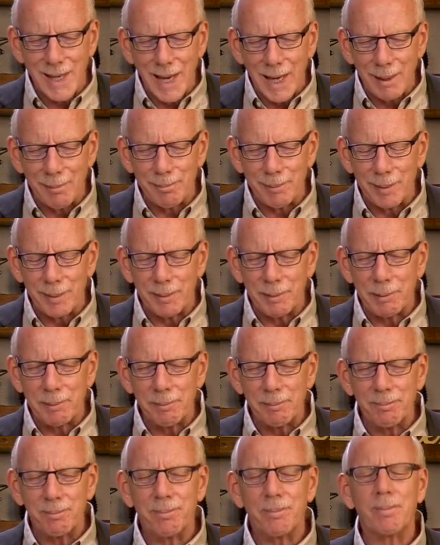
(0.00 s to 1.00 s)
name.
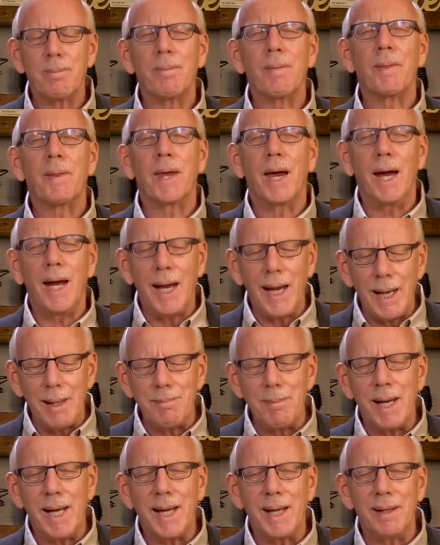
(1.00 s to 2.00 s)

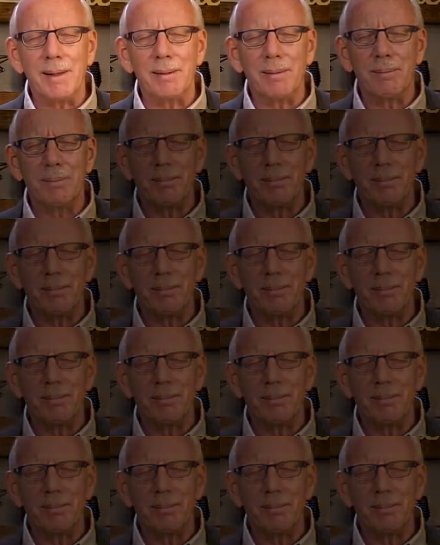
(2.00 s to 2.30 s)
Amen.